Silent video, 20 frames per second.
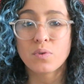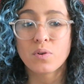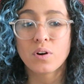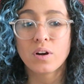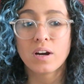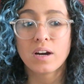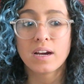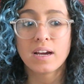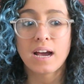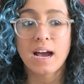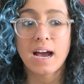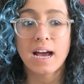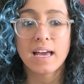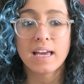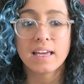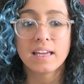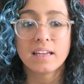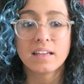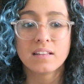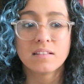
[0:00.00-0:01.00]

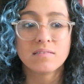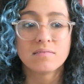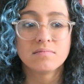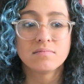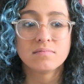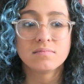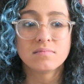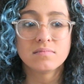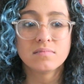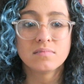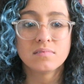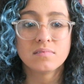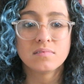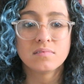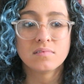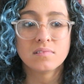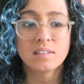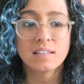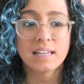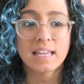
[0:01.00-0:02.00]
I
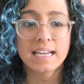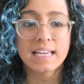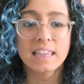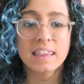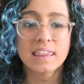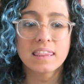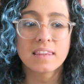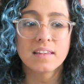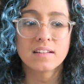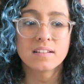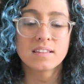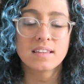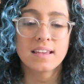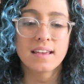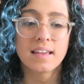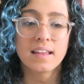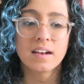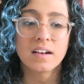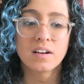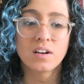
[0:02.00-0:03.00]
like
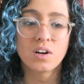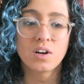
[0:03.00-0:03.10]
that